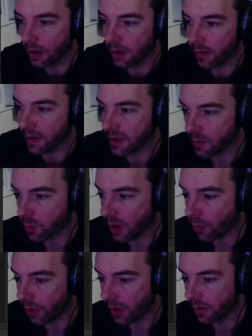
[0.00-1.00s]
this is where
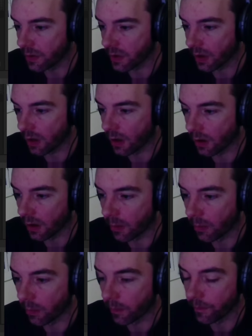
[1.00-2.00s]
we use our
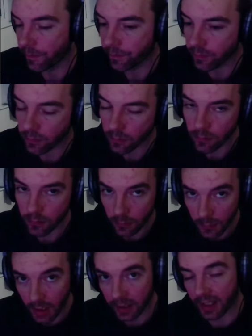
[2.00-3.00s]

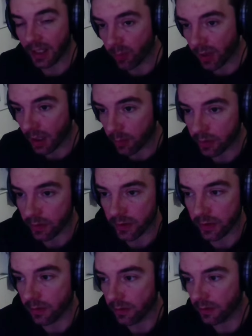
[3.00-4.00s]
key map
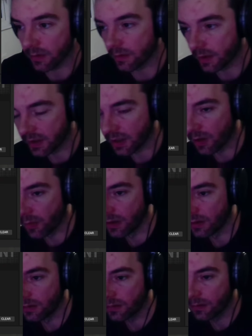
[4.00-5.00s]
to
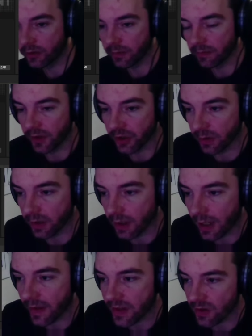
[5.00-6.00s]
determine some visual,
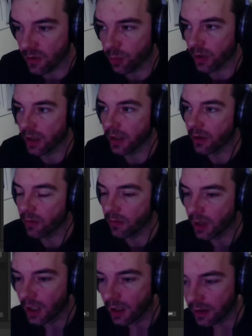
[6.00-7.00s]
like this number, you don't
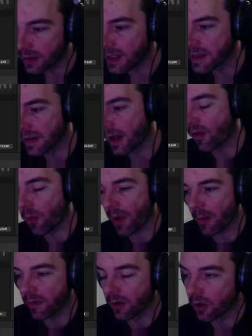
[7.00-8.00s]
need to have a
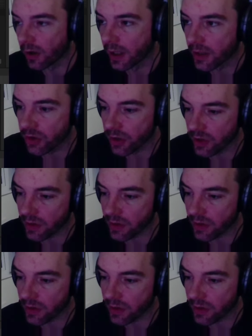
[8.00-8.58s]
map for it. It's just